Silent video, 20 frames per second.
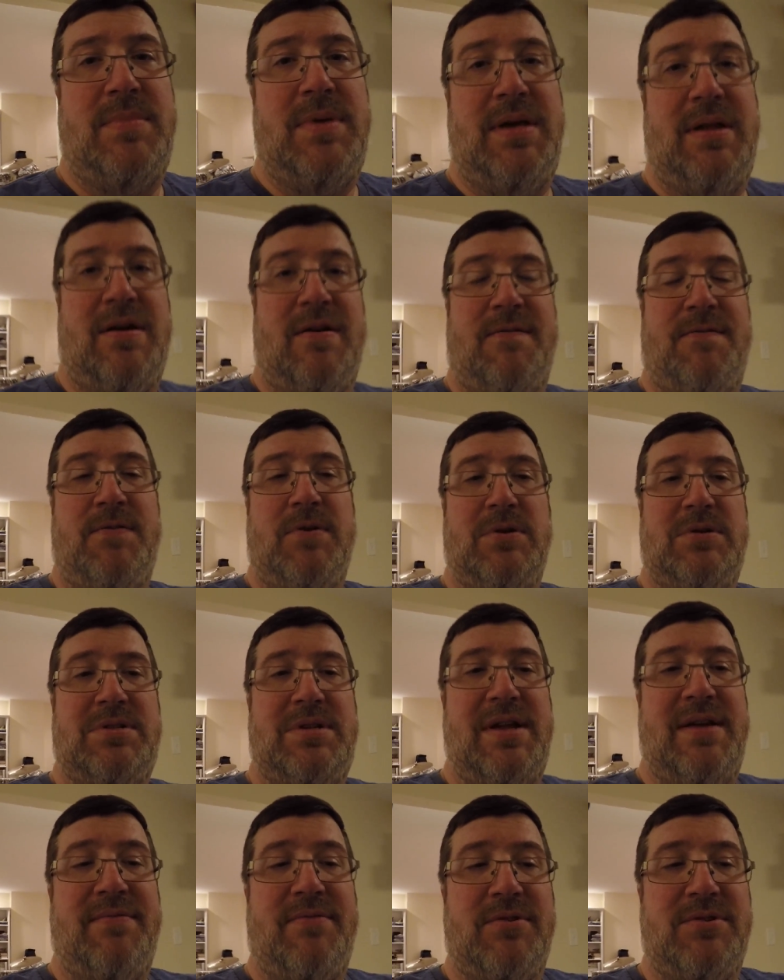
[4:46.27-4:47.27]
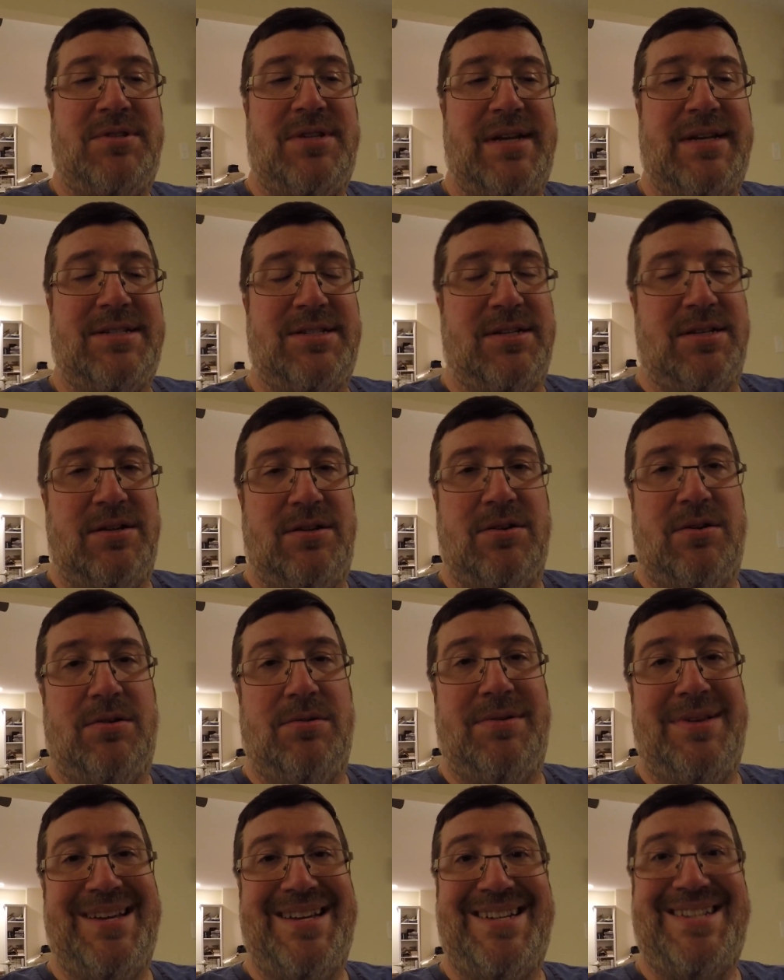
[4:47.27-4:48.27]
in our first ever section
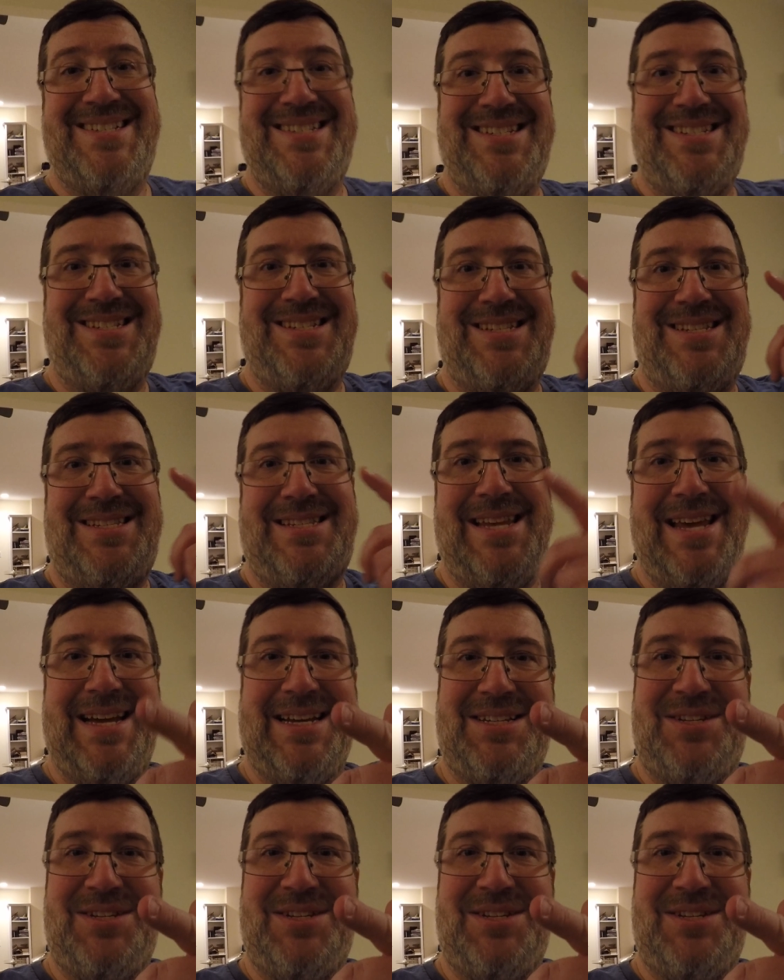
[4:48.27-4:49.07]
called Tech